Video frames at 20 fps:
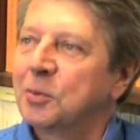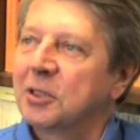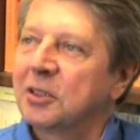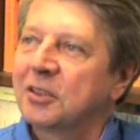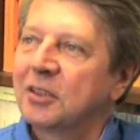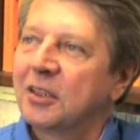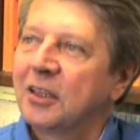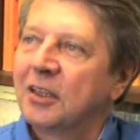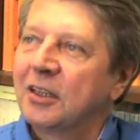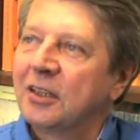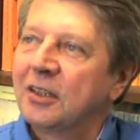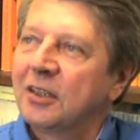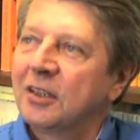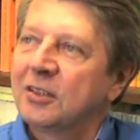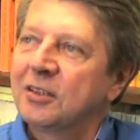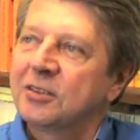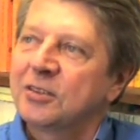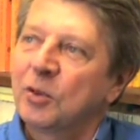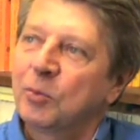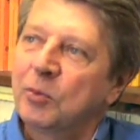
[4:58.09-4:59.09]
but
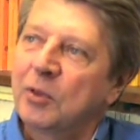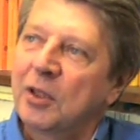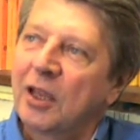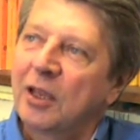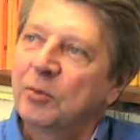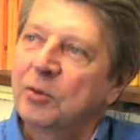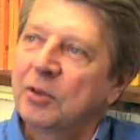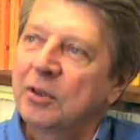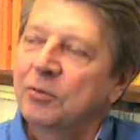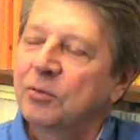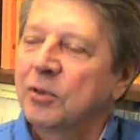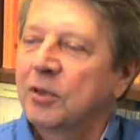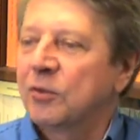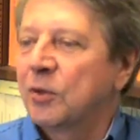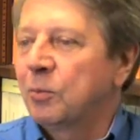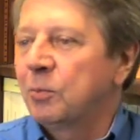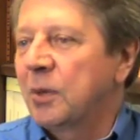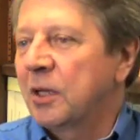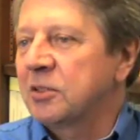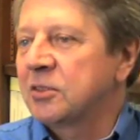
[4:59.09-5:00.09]
at the same time, you have to have
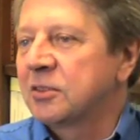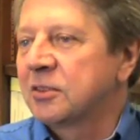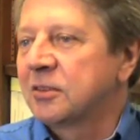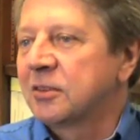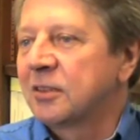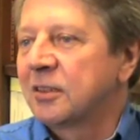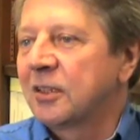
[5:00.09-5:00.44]
a passion.